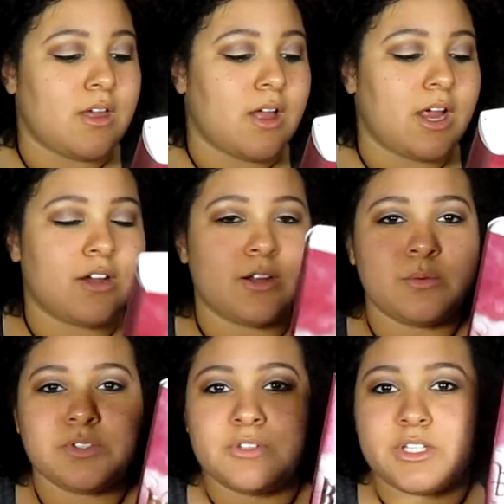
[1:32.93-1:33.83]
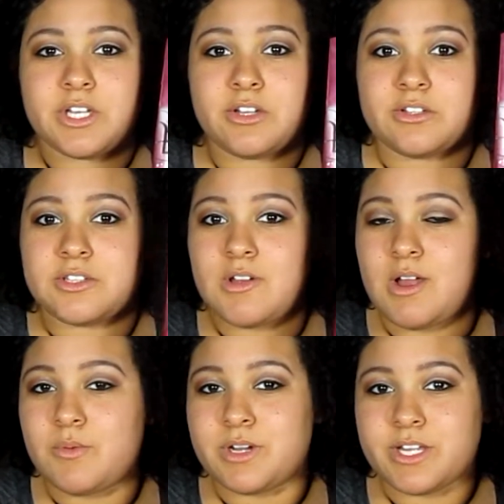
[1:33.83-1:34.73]
I heard it was really good, so
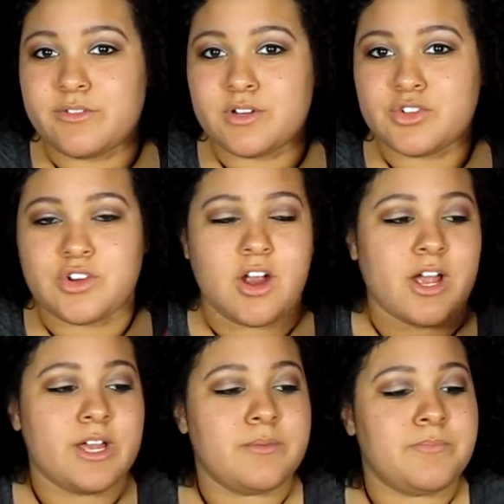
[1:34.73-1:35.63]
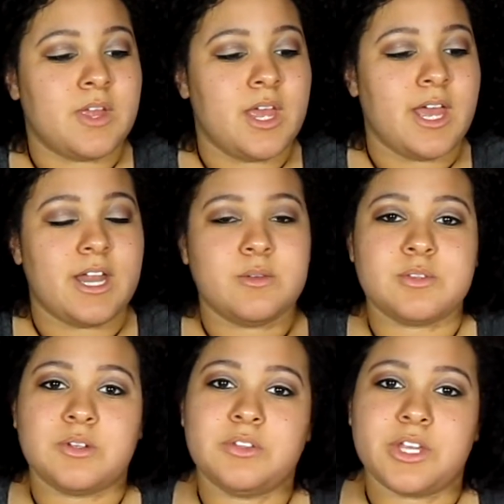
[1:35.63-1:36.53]
I want to give it a try. And it
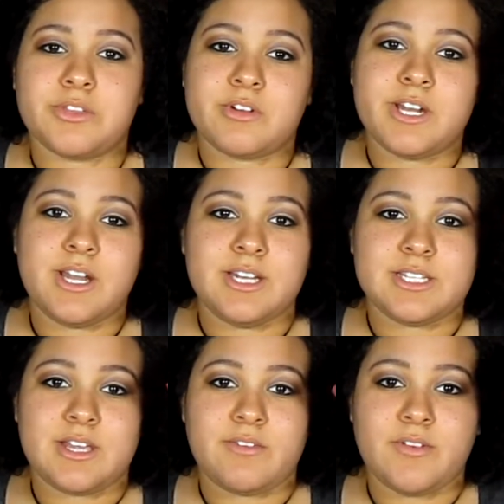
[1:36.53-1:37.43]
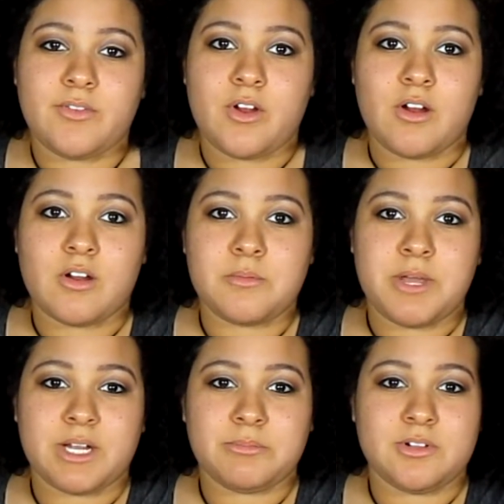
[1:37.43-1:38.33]
was only $3.97 for a
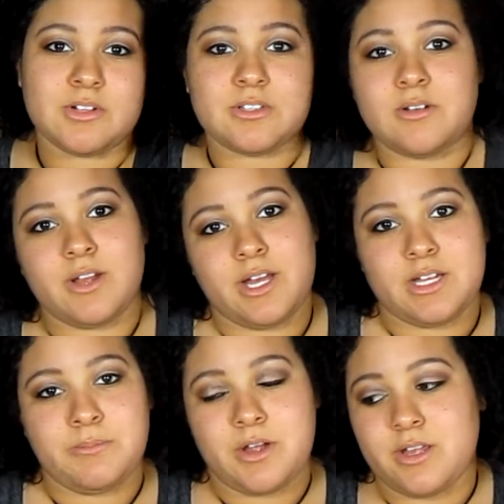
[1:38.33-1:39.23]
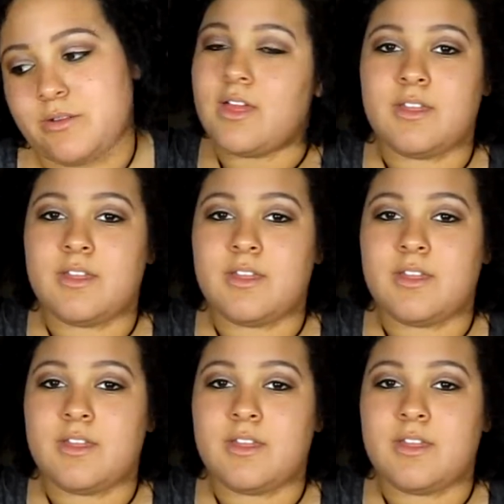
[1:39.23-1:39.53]
hardback book, so I had to buy it.